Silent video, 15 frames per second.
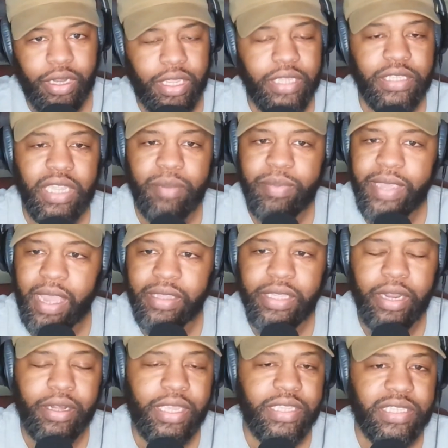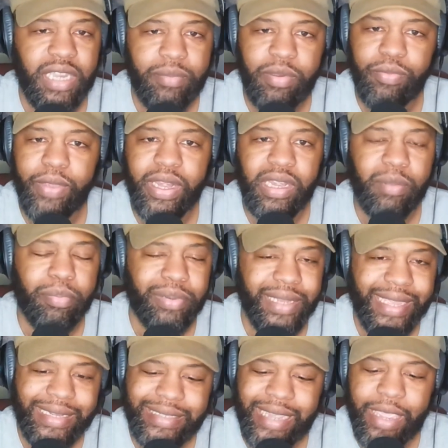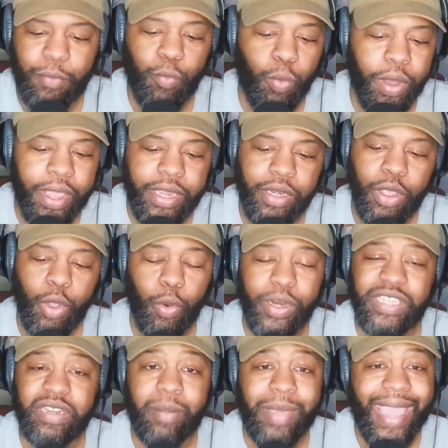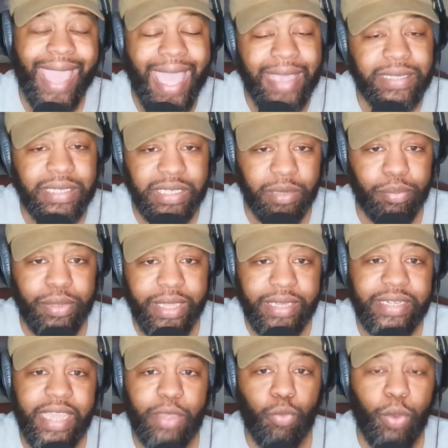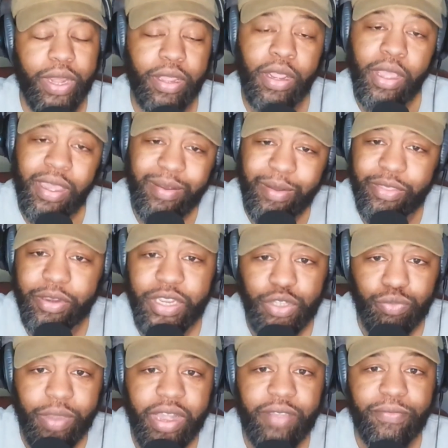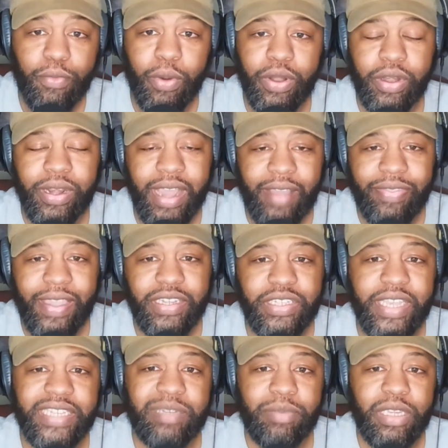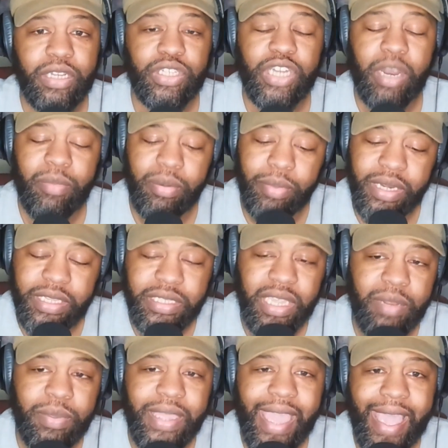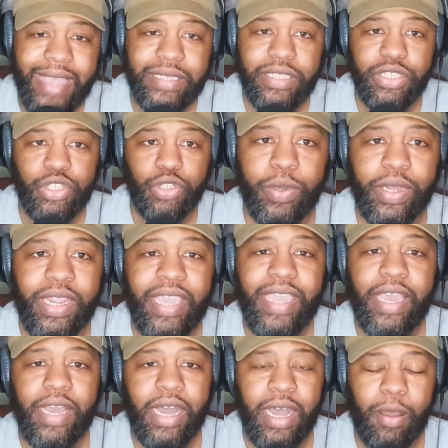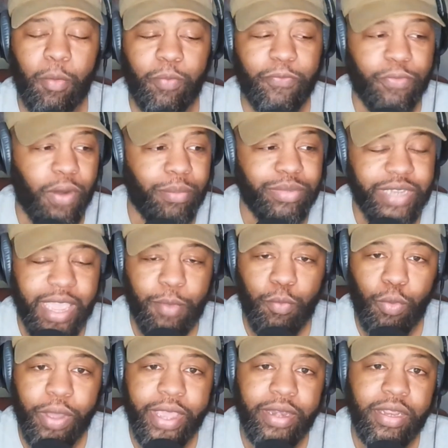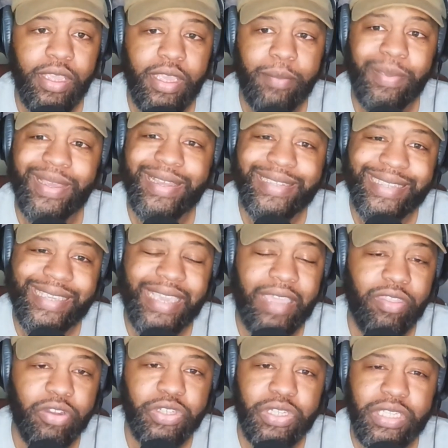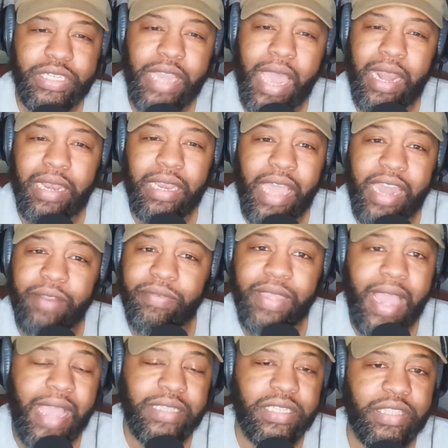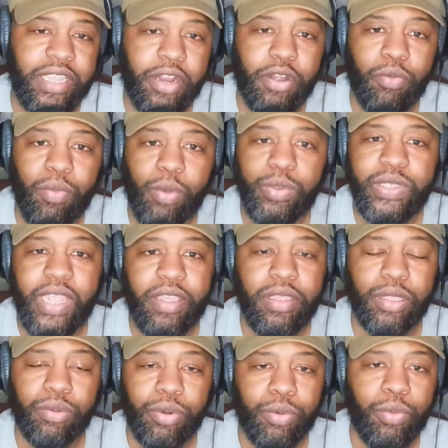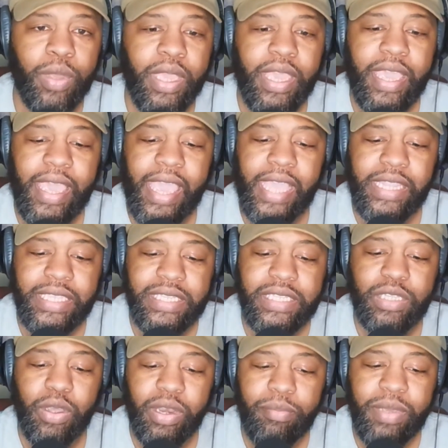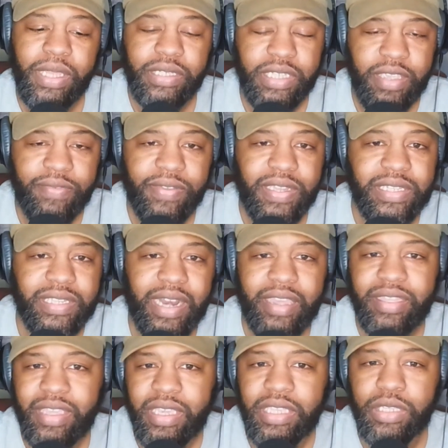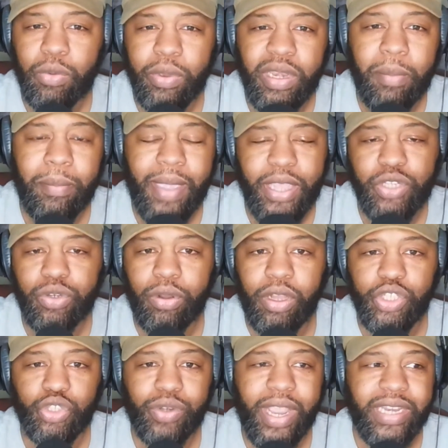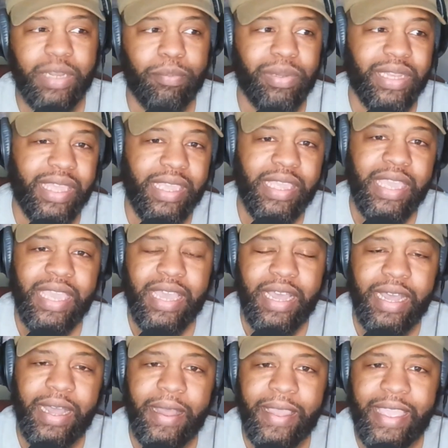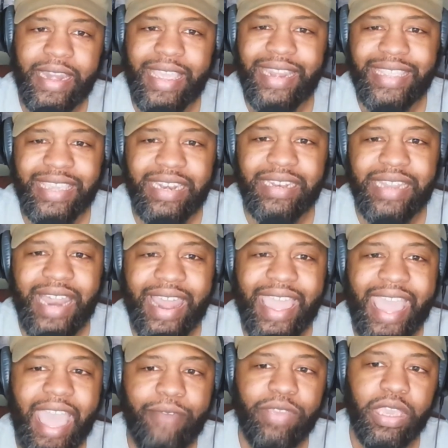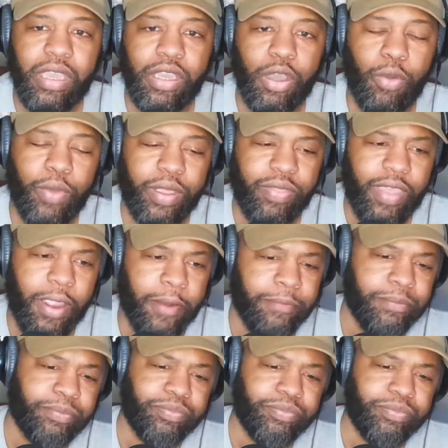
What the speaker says: He's going to be out there and he's going to be ready to play day one, or he's going to be asked to play day one. Whether he's ready for it or not, that's yet to be determined. But he's going to be asked to it from day one because, again, there's just not a lot of guys in there to rotate through. And this is going to be a defense that I think is going to major on trying to play and get a lot of havoc going there.